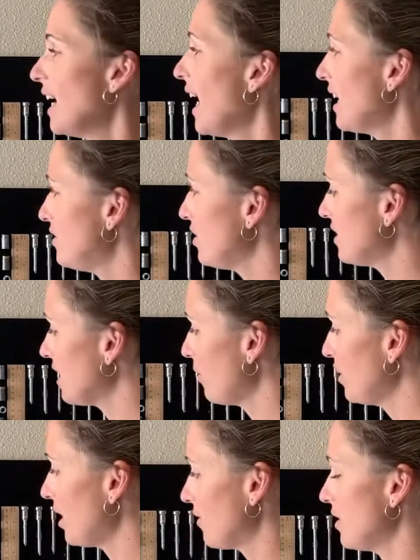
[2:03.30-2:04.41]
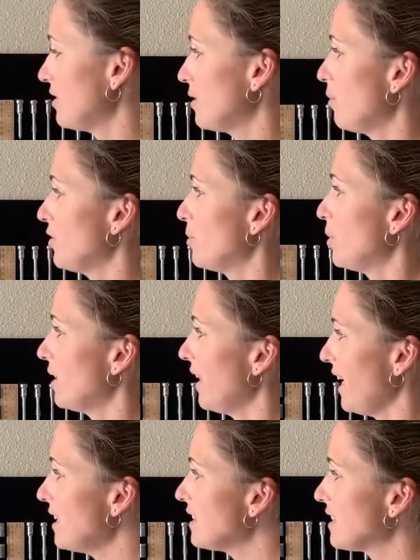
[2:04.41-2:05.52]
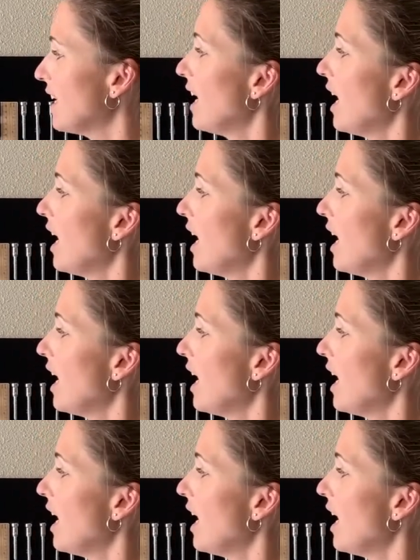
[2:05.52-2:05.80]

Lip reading: As you can tell, we offer those in multiple lengths.